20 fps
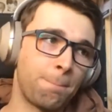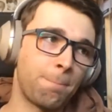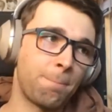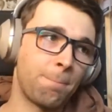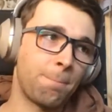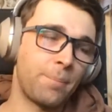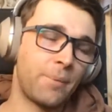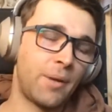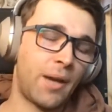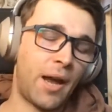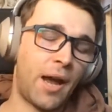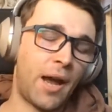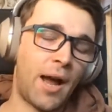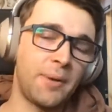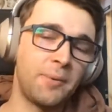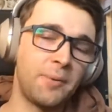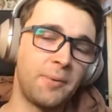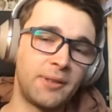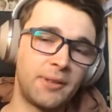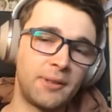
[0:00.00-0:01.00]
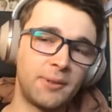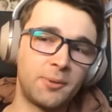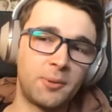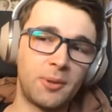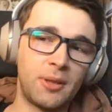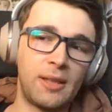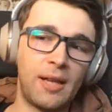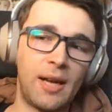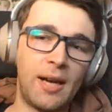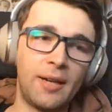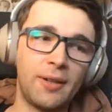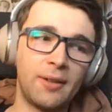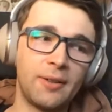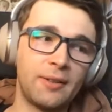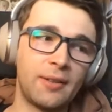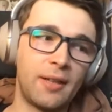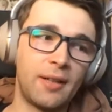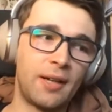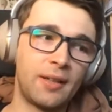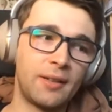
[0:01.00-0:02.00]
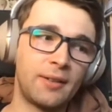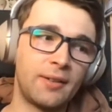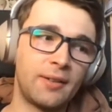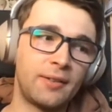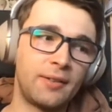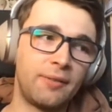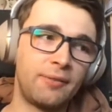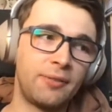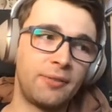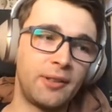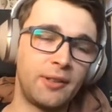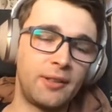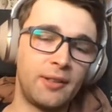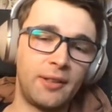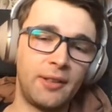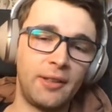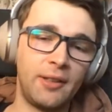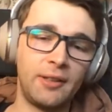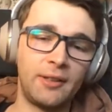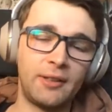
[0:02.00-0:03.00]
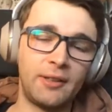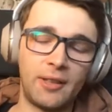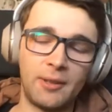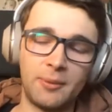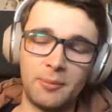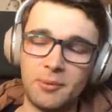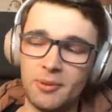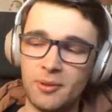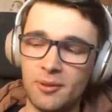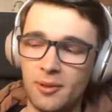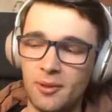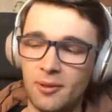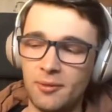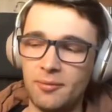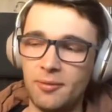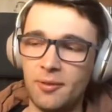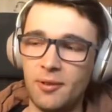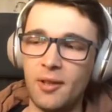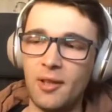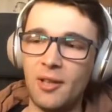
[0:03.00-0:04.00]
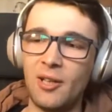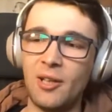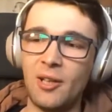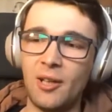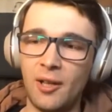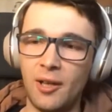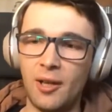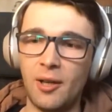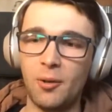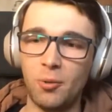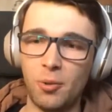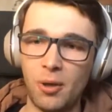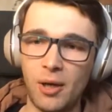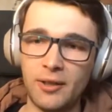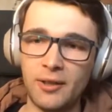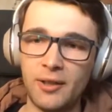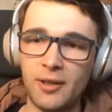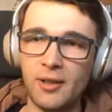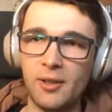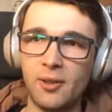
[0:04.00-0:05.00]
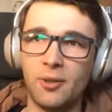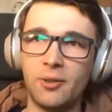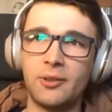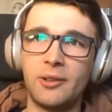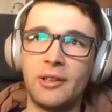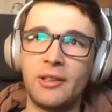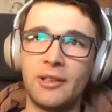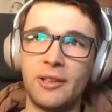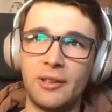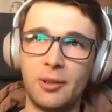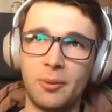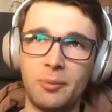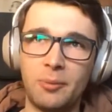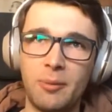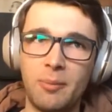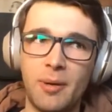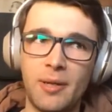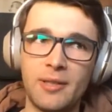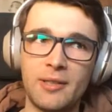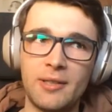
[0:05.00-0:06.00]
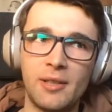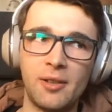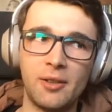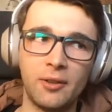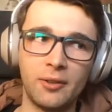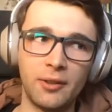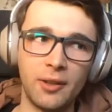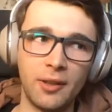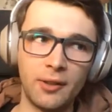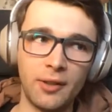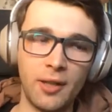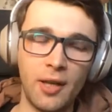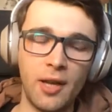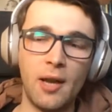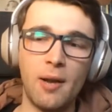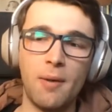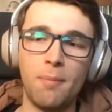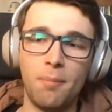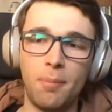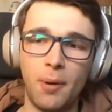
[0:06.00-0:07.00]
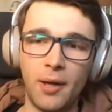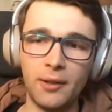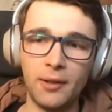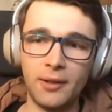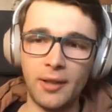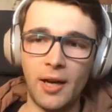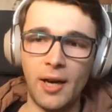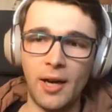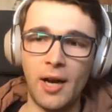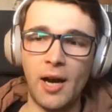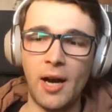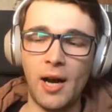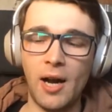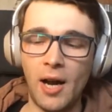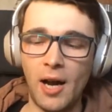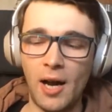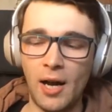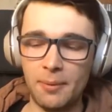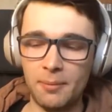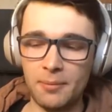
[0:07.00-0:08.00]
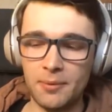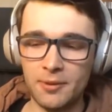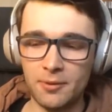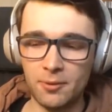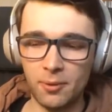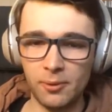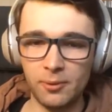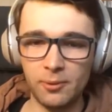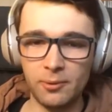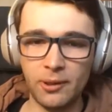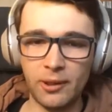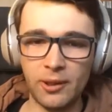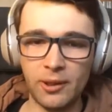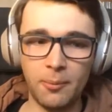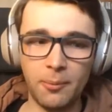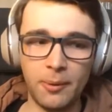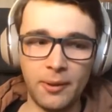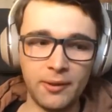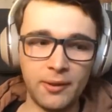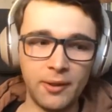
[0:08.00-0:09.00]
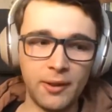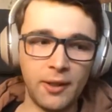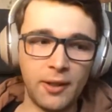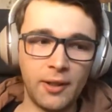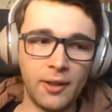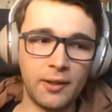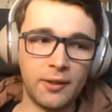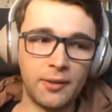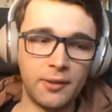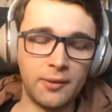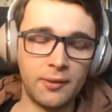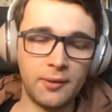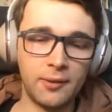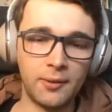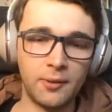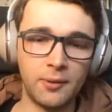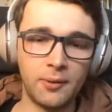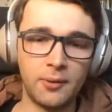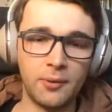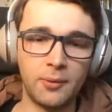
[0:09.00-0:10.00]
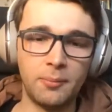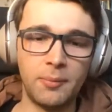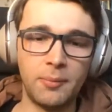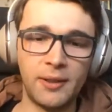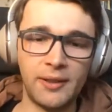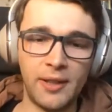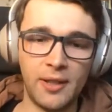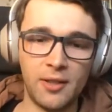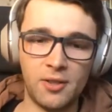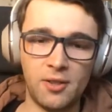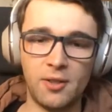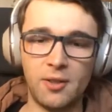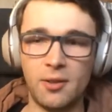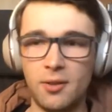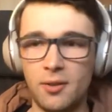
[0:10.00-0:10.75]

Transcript: yeah, I wouldn't rely on that definitely in terms of writing content and optimizing content, but I'm strongly recommending it to managing